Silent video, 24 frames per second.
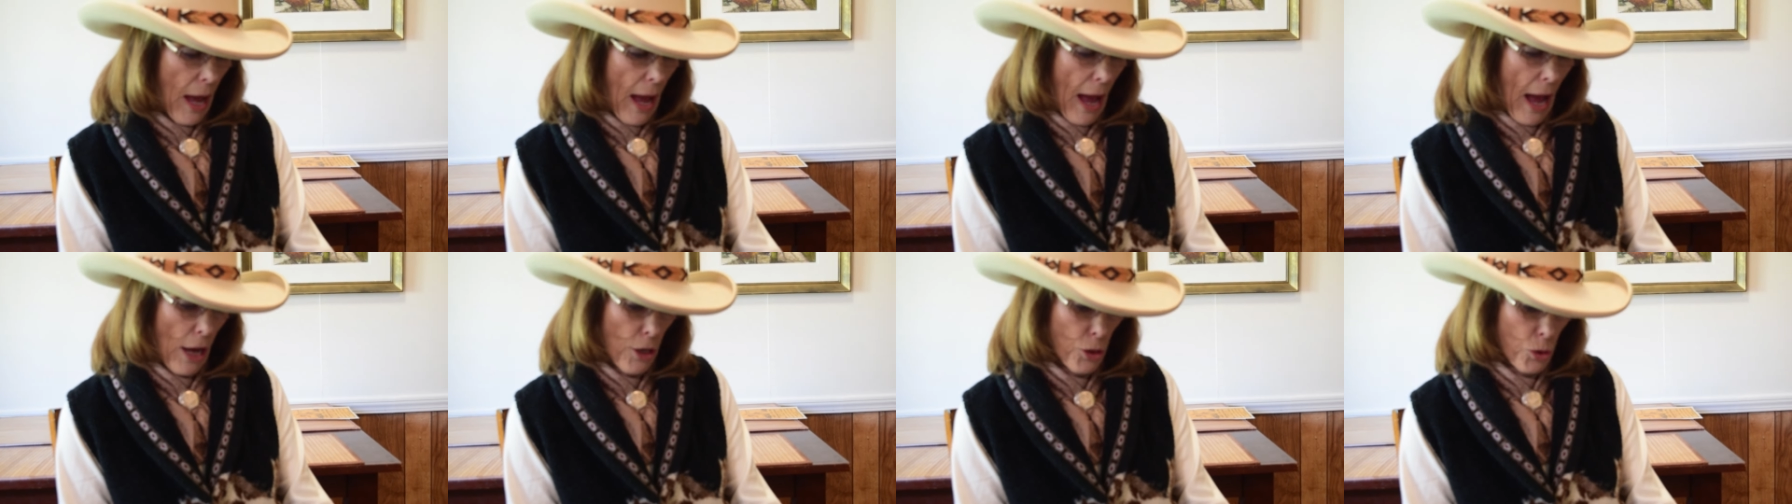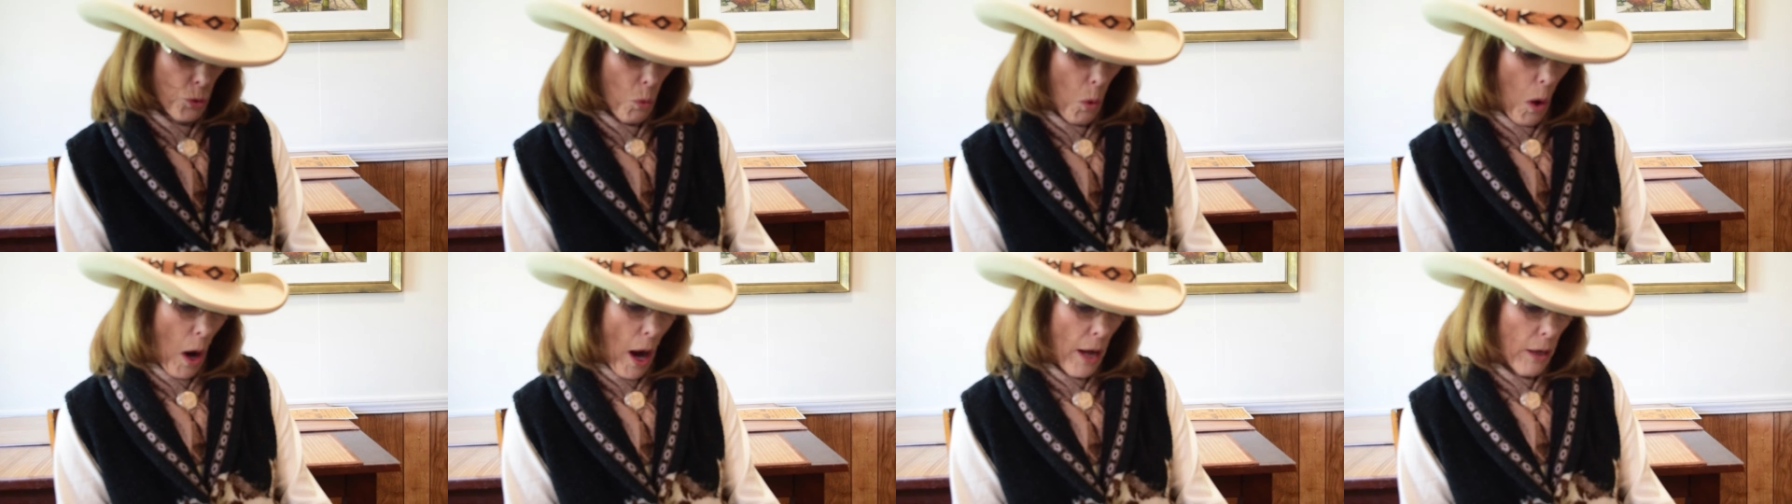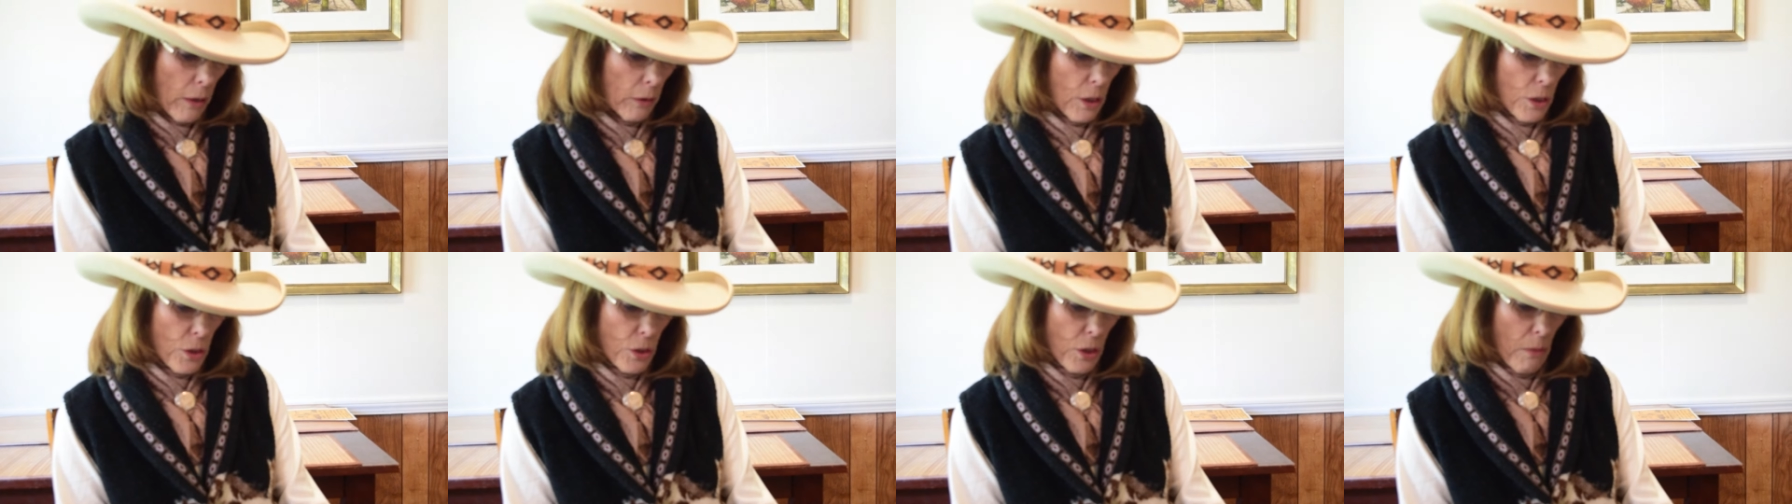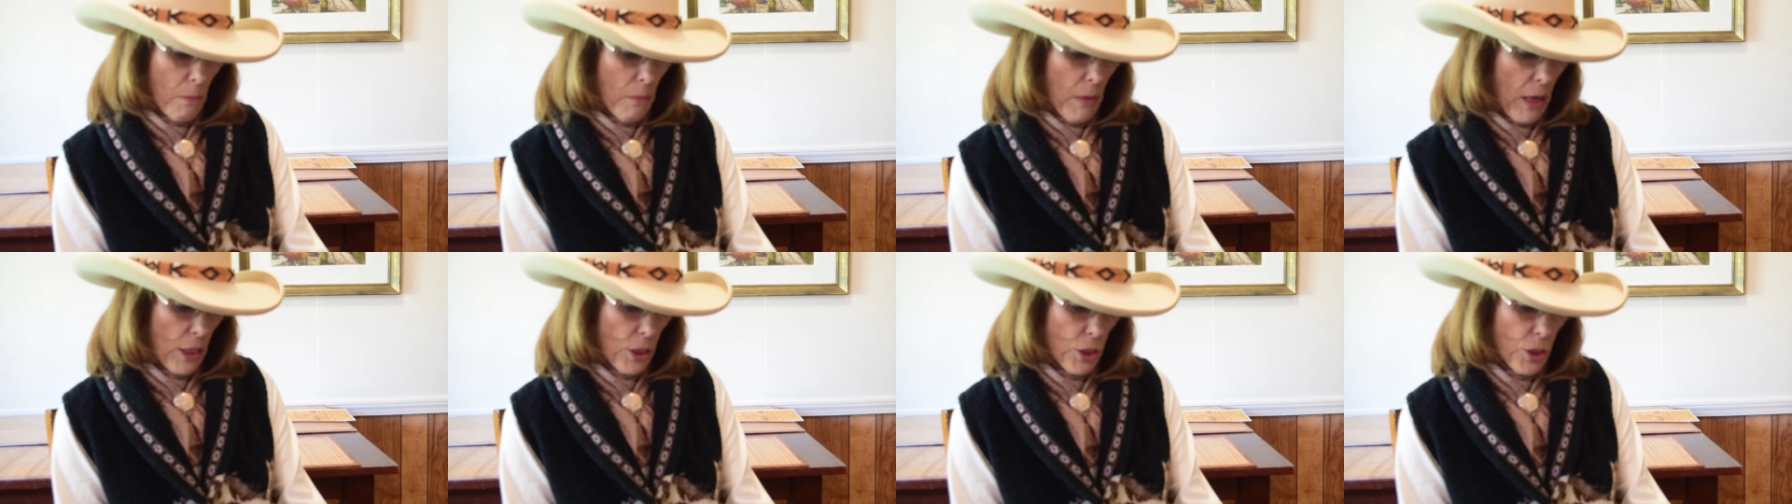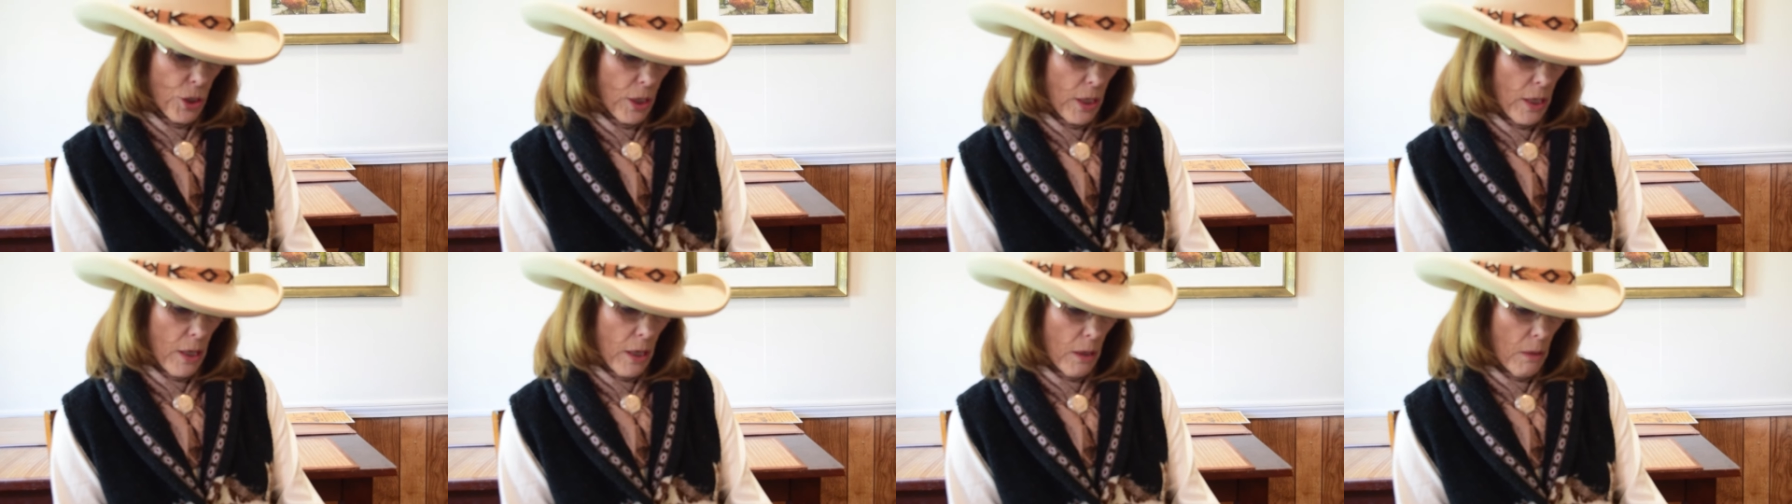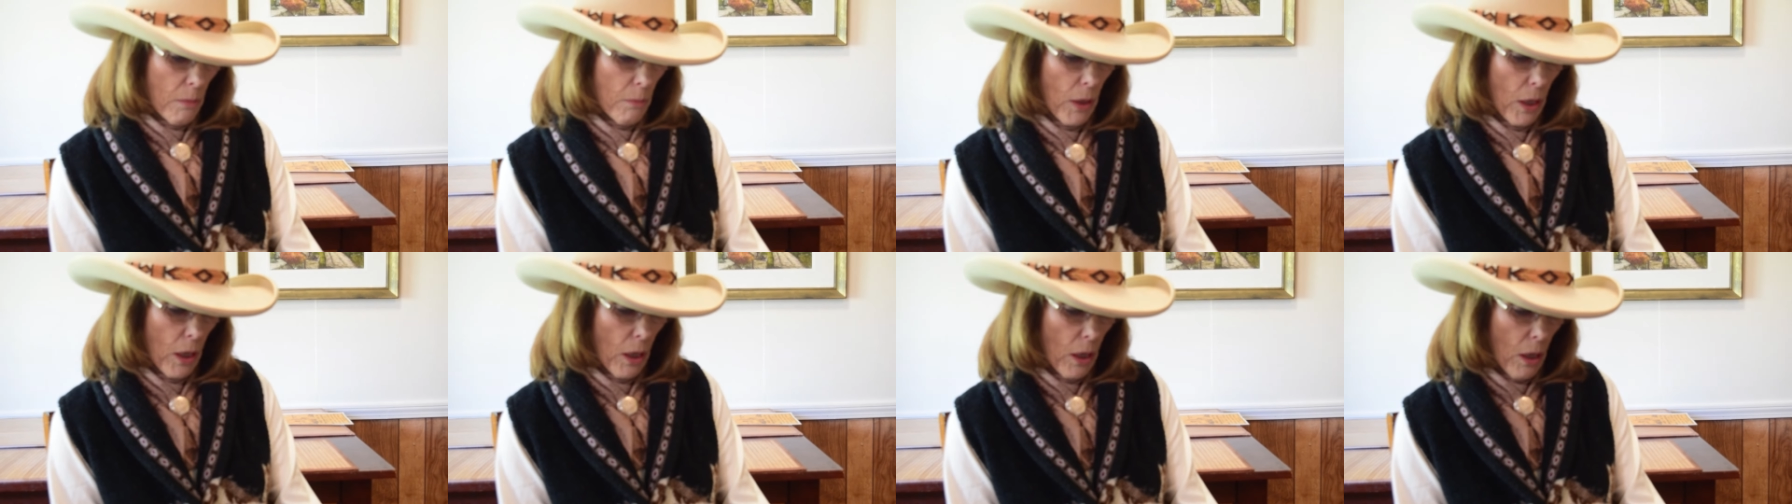As wild as it may
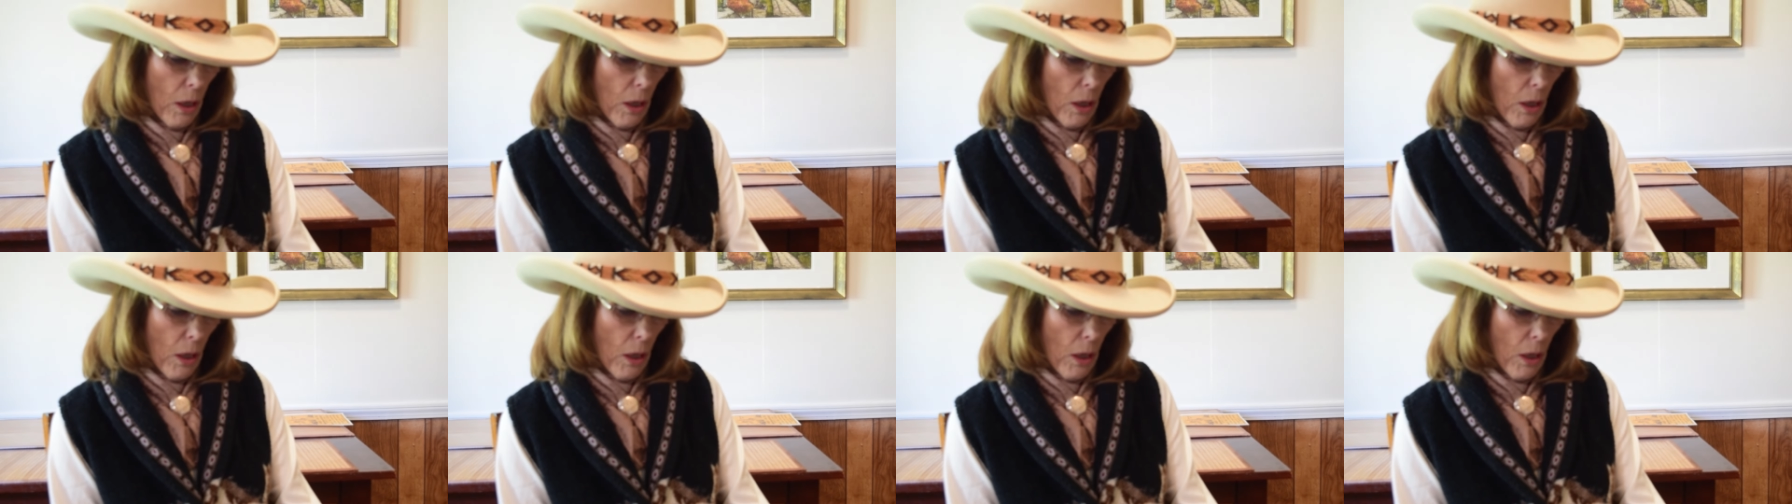seem,